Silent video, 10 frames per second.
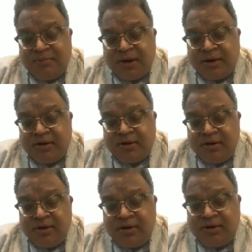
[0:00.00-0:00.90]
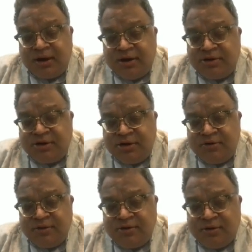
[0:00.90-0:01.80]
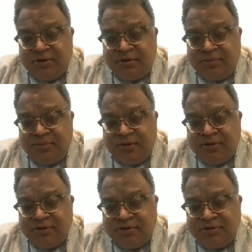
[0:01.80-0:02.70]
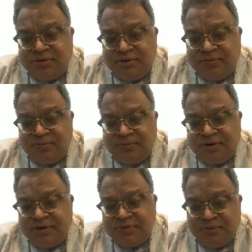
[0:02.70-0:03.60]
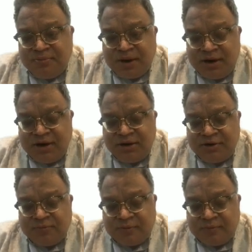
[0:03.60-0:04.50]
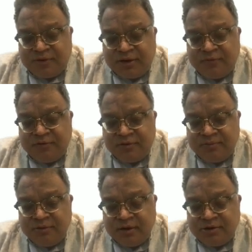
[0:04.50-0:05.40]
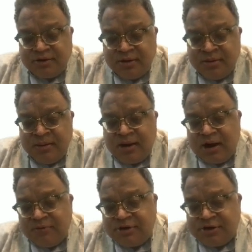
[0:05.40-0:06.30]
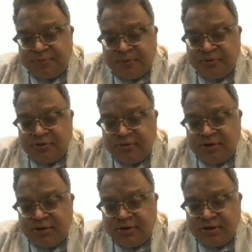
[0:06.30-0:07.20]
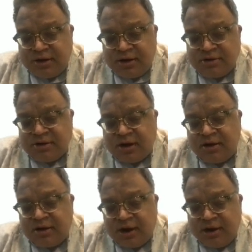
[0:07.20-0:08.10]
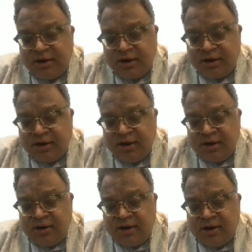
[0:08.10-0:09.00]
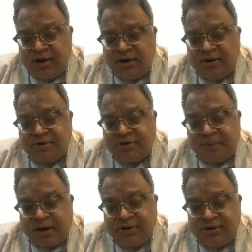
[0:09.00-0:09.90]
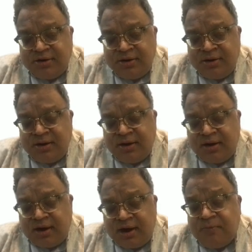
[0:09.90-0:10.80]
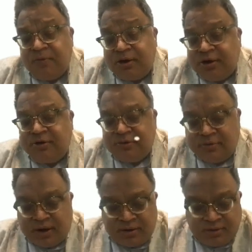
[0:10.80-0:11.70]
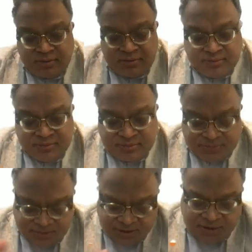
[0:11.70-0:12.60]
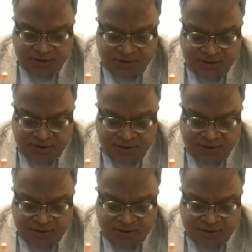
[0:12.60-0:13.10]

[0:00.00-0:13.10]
But that decision was not because there's more money in this program. The decision because I was exposed to this and I started liking it, and there was a passion, and I wanted to do it. Okay.